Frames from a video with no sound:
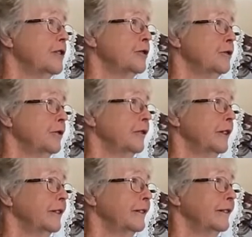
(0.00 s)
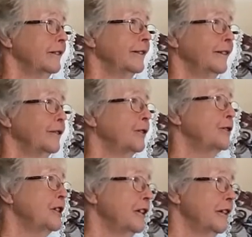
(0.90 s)
ordering, you know,
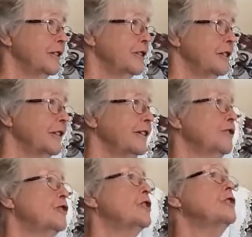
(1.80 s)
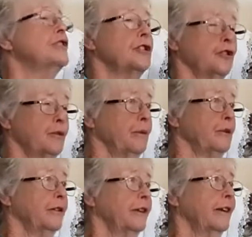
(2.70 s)
30 kits, right, and she's
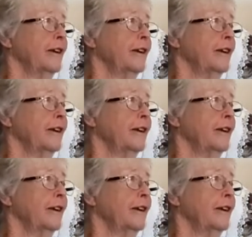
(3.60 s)
distributing.